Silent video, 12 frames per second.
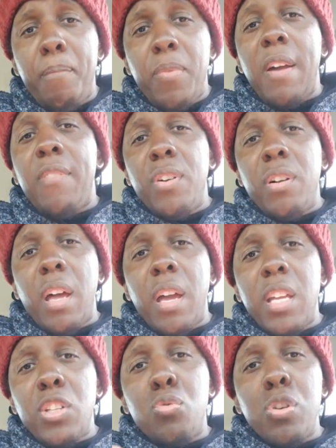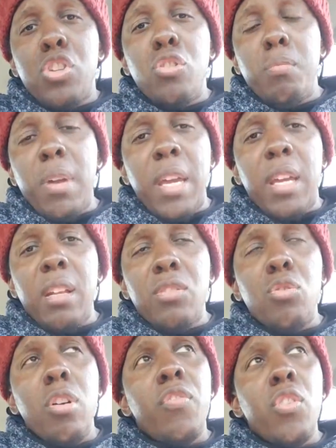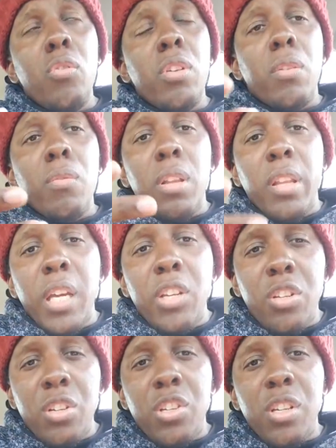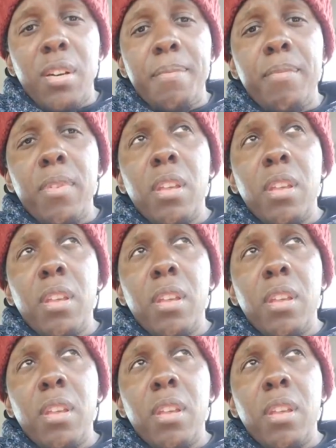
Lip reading: I feel like it's what you make it. So if you're in a relationship,